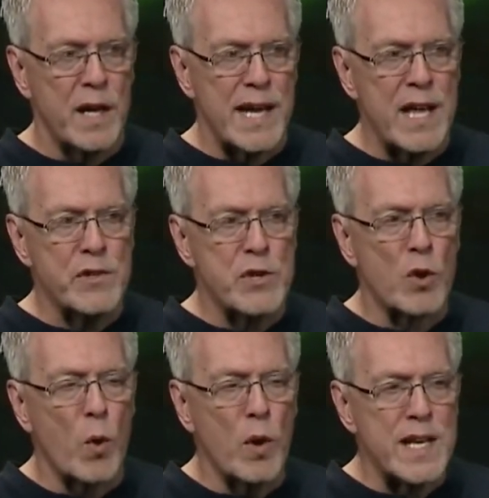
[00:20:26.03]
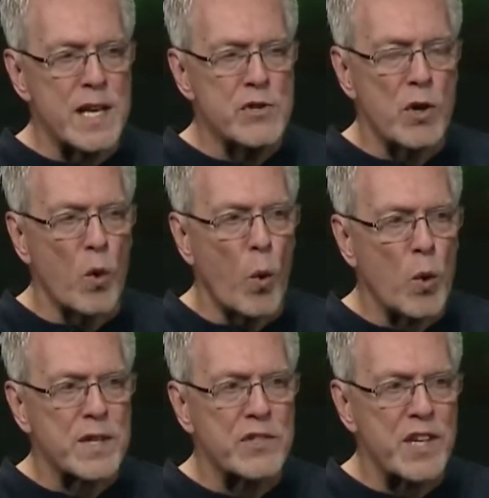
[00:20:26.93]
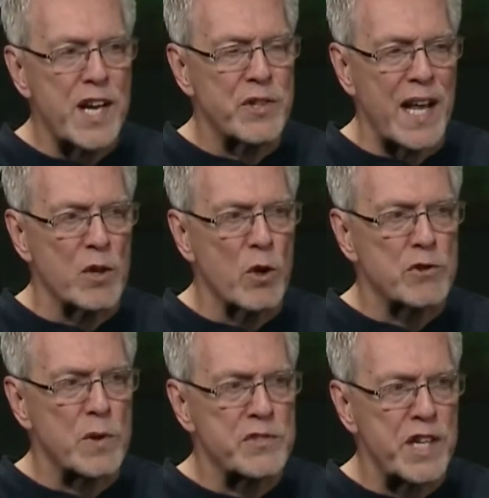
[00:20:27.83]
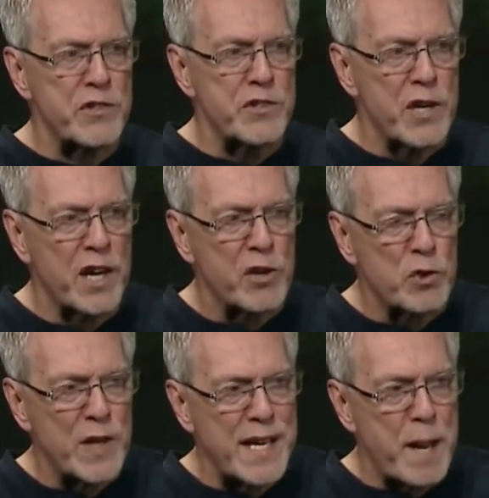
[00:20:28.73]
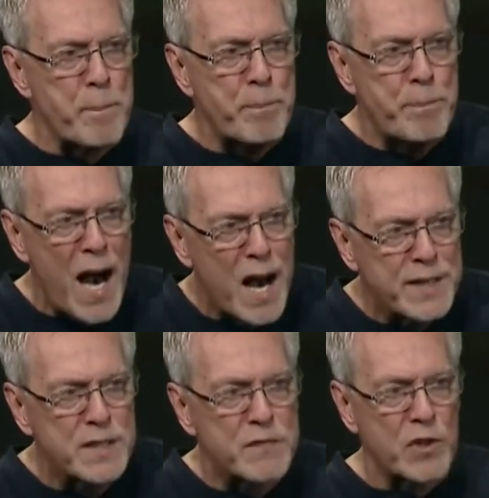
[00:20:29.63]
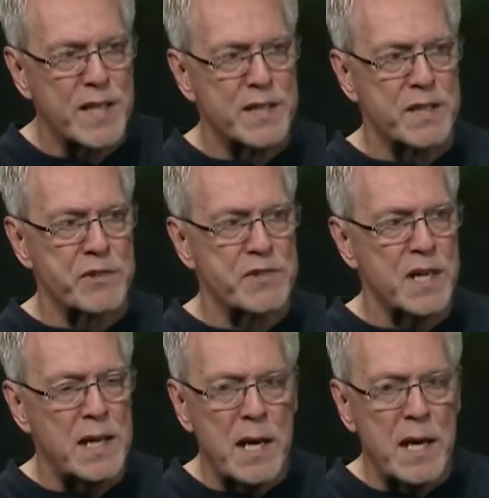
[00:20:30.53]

In your, in your organization, that large organization, you can create a pocket of greatness.